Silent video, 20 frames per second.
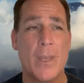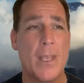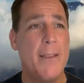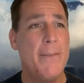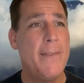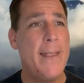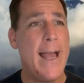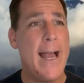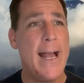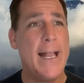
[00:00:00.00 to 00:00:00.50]

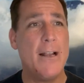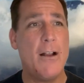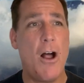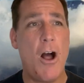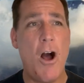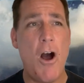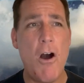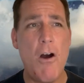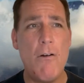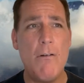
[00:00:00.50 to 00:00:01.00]
that
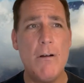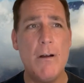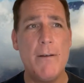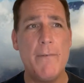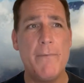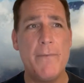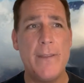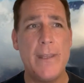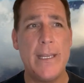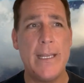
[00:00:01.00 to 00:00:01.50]
all
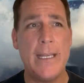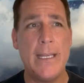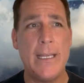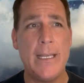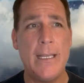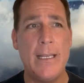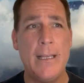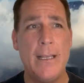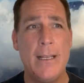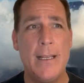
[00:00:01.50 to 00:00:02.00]
of
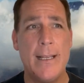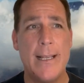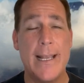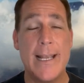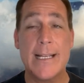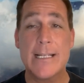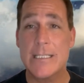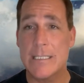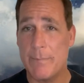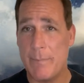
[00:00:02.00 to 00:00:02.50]
the
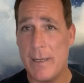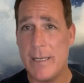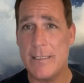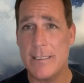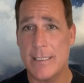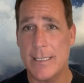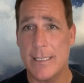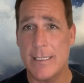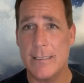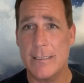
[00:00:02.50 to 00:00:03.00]

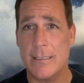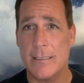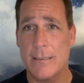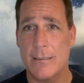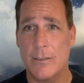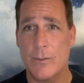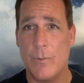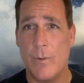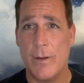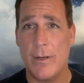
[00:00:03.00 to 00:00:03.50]
expenses,
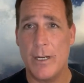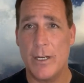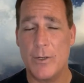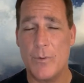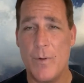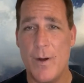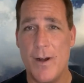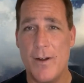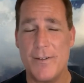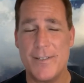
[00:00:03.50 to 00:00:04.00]
quote
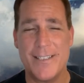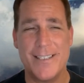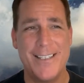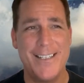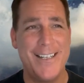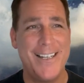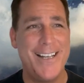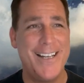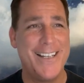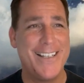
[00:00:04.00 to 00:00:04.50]
unquote,
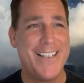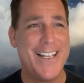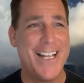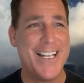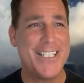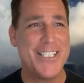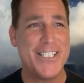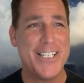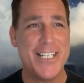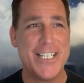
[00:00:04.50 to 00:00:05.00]

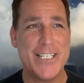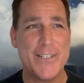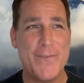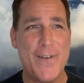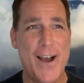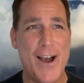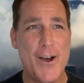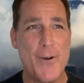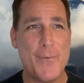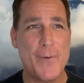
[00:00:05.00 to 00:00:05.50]
that she has
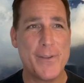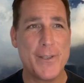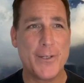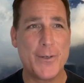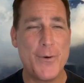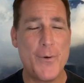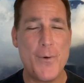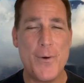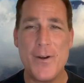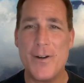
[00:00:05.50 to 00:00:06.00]
filed with the
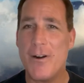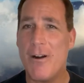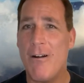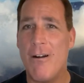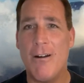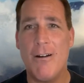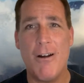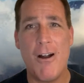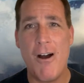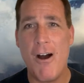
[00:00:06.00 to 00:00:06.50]
court
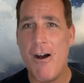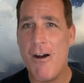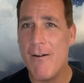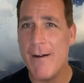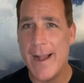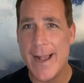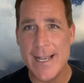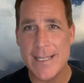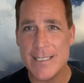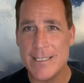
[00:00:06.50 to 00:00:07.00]
are all
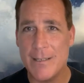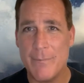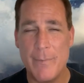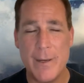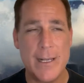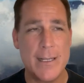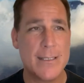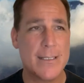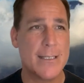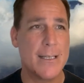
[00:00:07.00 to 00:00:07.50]

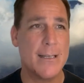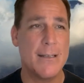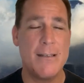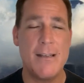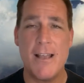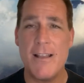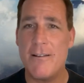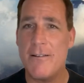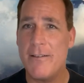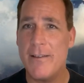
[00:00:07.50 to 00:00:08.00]
estimates.
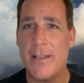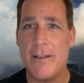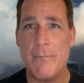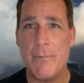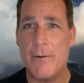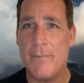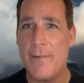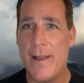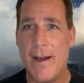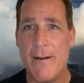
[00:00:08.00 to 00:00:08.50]
None of them
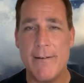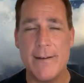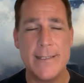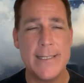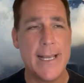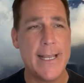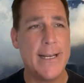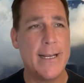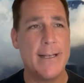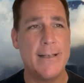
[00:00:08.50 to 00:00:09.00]
are
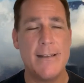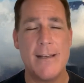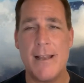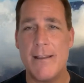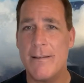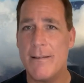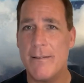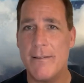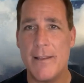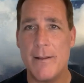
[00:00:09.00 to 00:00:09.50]
validated.
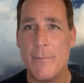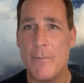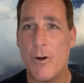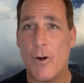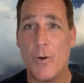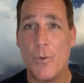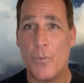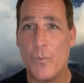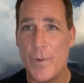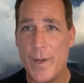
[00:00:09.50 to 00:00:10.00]
None of them
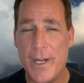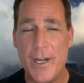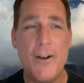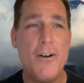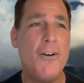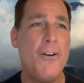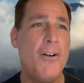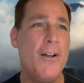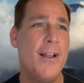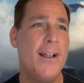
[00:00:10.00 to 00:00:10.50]
are
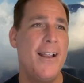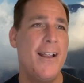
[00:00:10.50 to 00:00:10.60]
real.